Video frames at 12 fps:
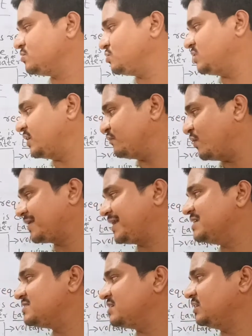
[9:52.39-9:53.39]
So that work
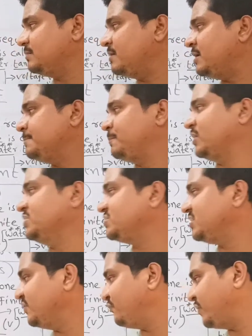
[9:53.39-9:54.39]
is nothing but
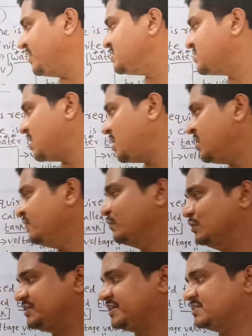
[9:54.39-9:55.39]
potential difference or
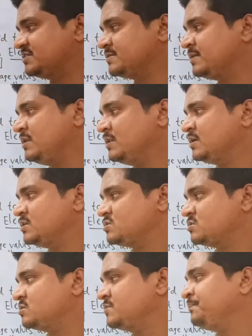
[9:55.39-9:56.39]
voltage.
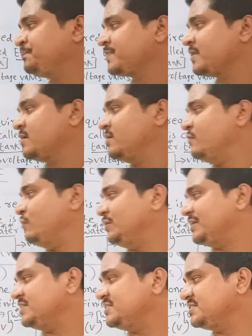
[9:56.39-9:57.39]
So
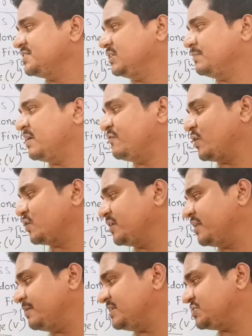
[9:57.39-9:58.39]
voltage is nothing but work
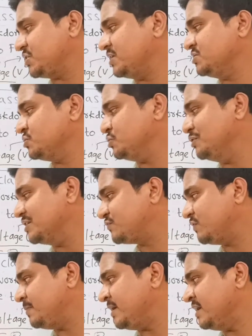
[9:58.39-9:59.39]
done by charge. Units
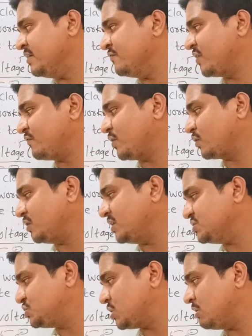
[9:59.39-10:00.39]
will be for work
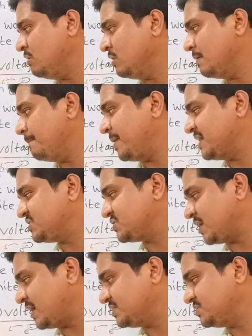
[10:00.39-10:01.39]
done joule by
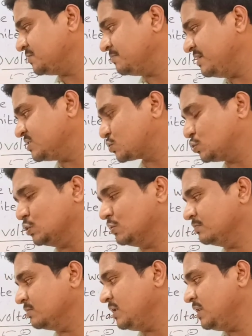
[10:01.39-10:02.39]
charge means coulomb.